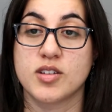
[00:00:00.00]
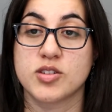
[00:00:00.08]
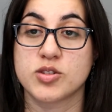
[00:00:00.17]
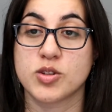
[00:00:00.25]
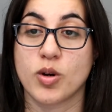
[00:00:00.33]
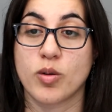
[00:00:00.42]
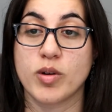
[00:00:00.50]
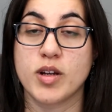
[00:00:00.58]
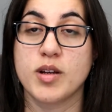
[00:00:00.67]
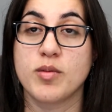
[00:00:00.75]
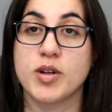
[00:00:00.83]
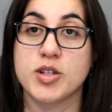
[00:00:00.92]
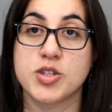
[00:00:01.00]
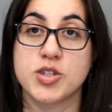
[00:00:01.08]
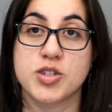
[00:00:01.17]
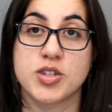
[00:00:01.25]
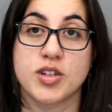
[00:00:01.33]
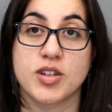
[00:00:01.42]
So I really
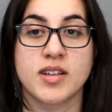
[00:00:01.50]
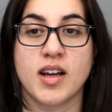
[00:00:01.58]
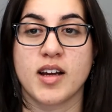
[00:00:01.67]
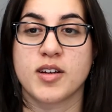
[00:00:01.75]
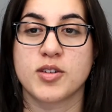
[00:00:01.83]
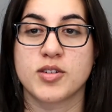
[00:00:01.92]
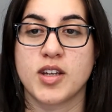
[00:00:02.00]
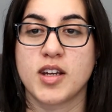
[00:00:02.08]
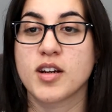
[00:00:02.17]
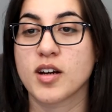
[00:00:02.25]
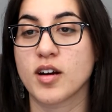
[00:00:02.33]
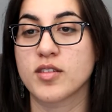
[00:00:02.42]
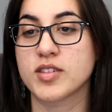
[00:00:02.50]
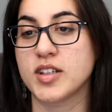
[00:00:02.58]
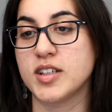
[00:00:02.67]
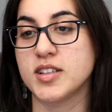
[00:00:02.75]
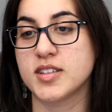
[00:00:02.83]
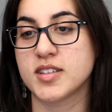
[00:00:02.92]
wish I could take care of
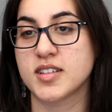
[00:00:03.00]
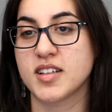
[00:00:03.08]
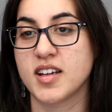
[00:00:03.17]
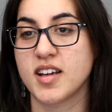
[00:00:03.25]
these